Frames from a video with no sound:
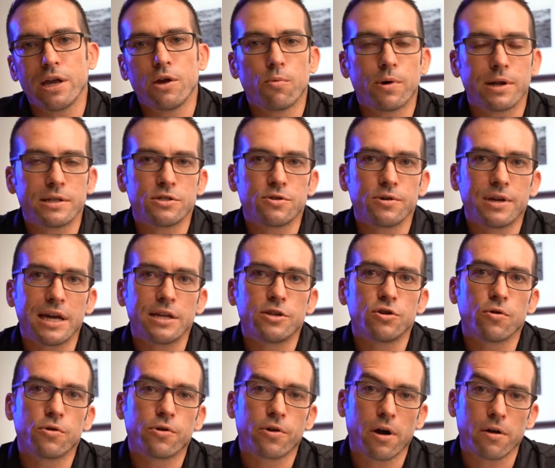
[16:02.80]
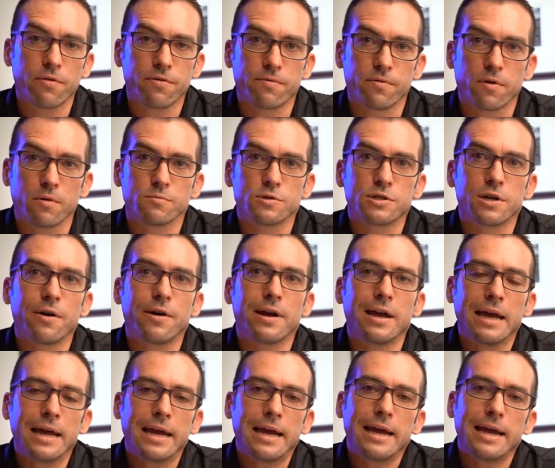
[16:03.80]
you want to get your growth from. So
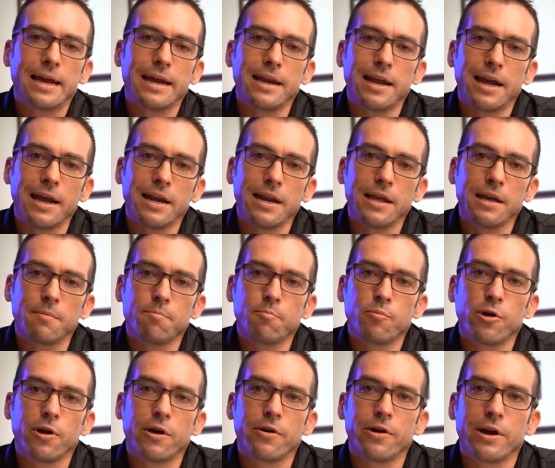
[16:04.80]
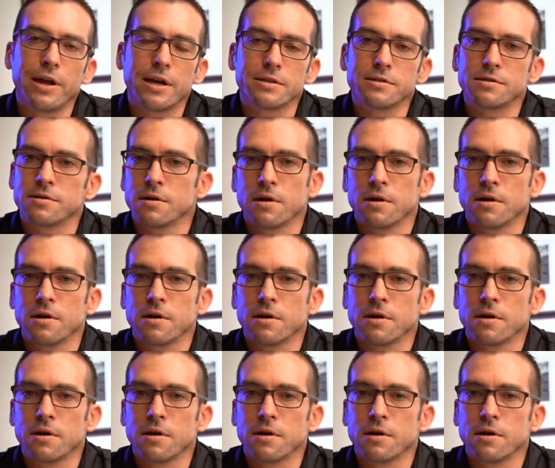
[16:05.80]
in any period,